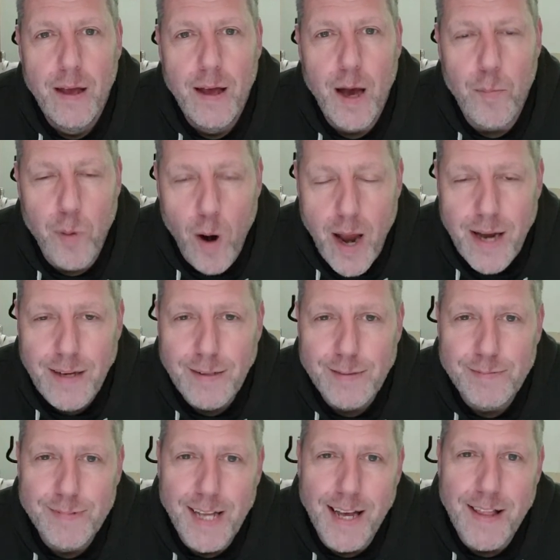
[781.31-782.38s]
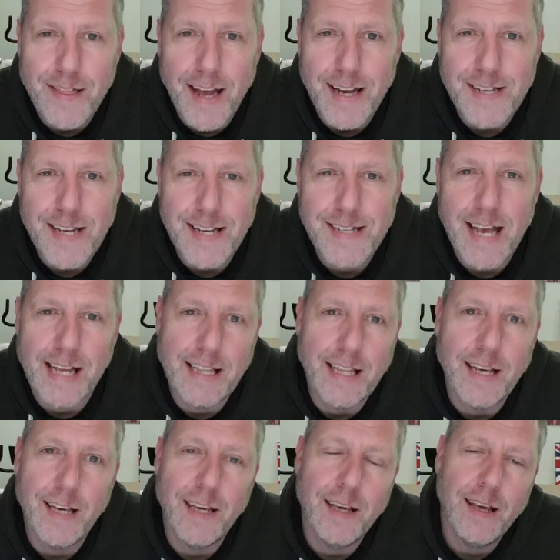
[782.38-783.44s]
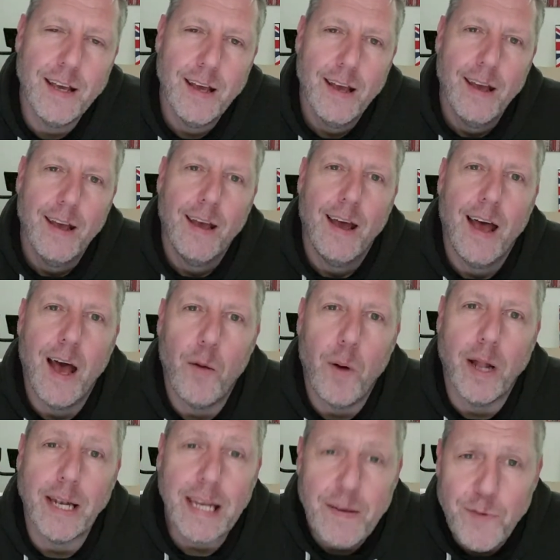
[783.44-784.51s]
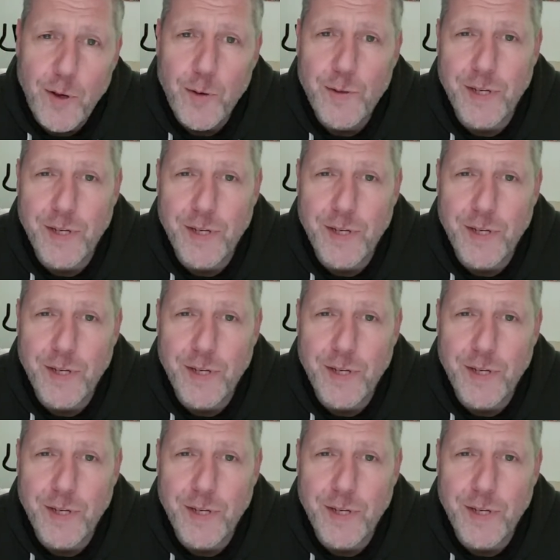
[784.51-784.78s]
I pray that that is exactly how I leave you